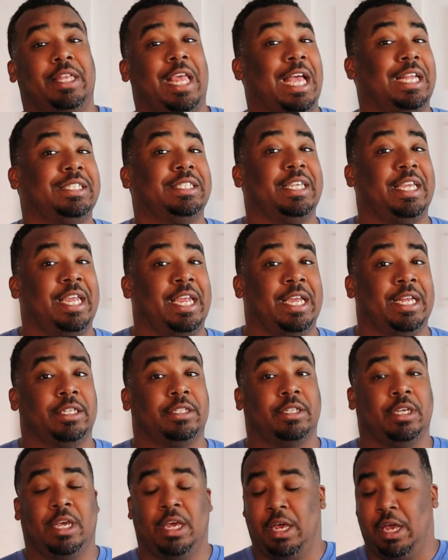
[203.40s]
that's
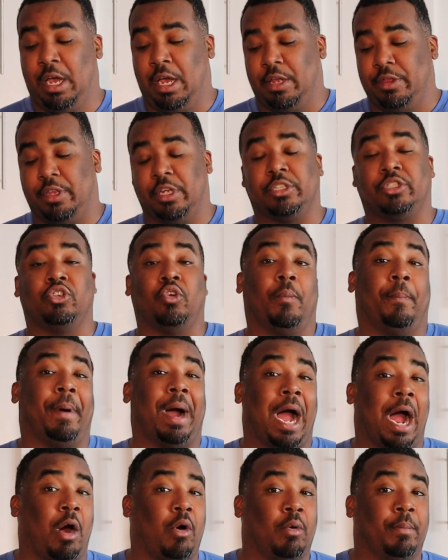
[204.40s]
it. There's no
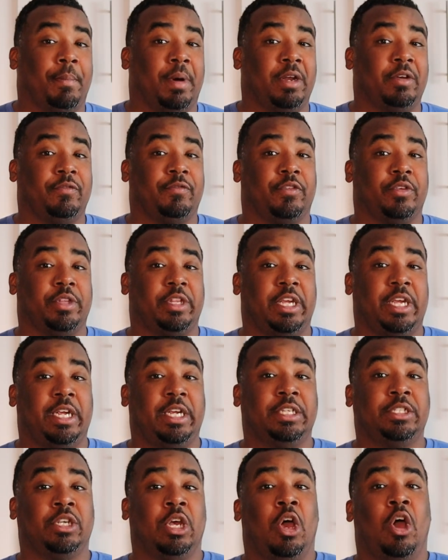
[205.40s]
power button for
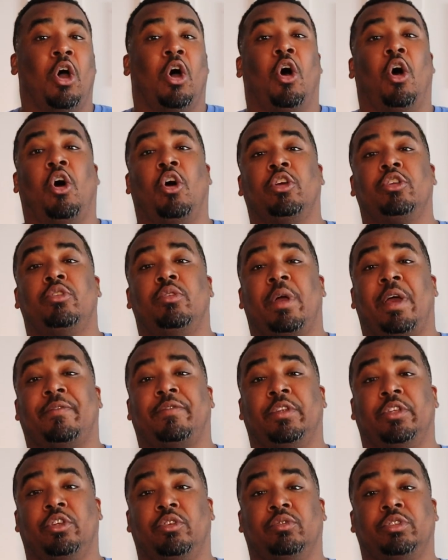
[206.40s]
these. All you have
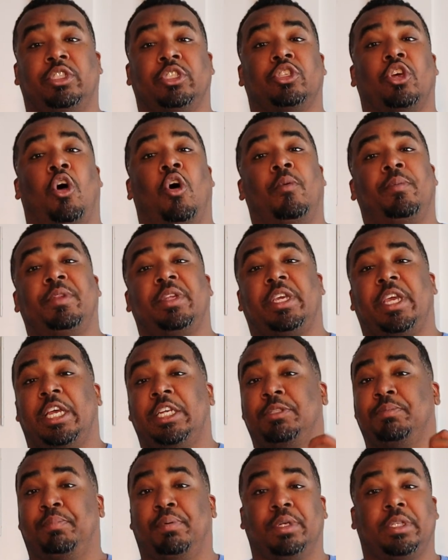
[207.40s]
to do is just open the
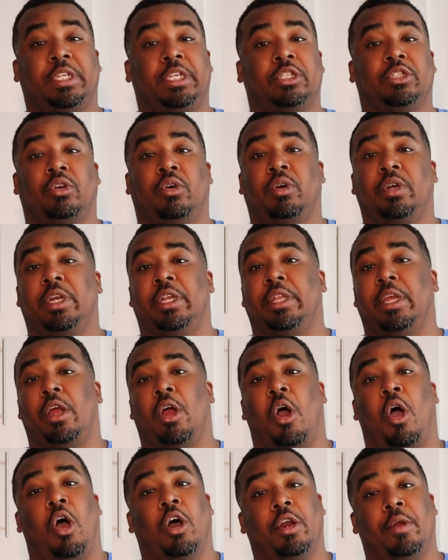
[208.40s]
case, put these on, and they
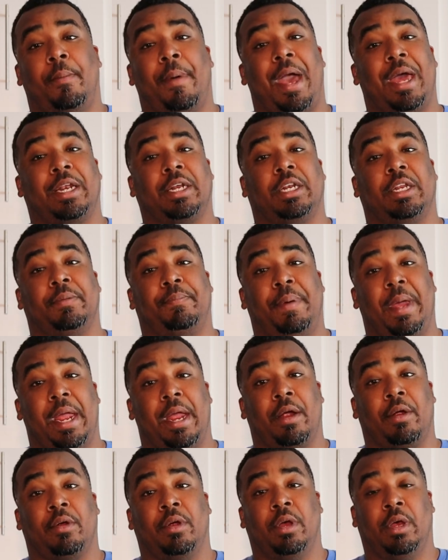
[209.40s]
automatically
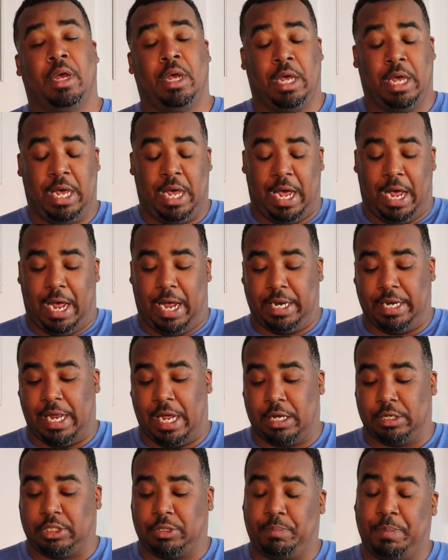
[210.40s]
pair. And
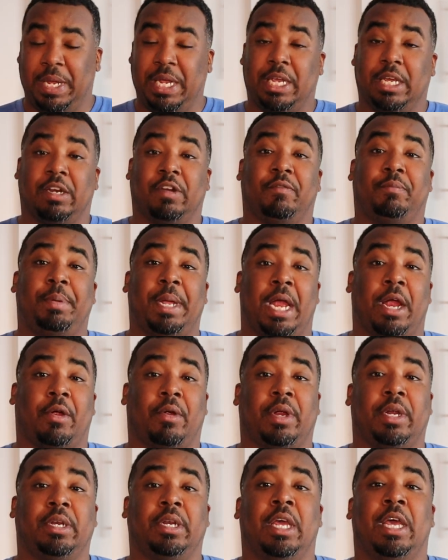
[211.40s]
now speaking of
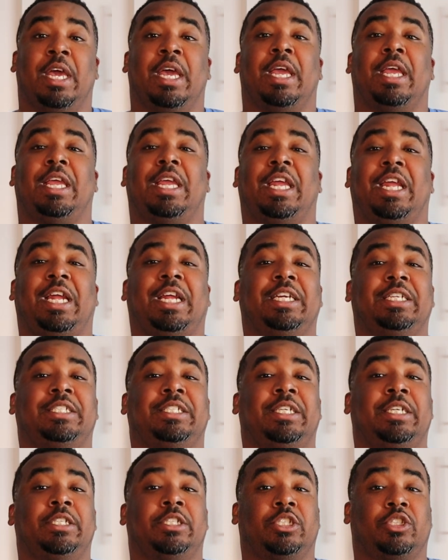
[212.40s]
pairing,
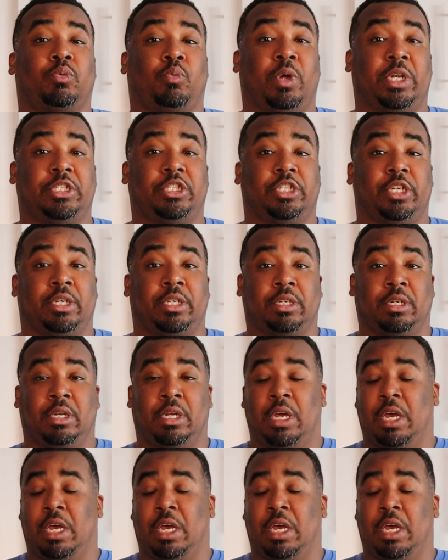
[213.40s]
easy switching.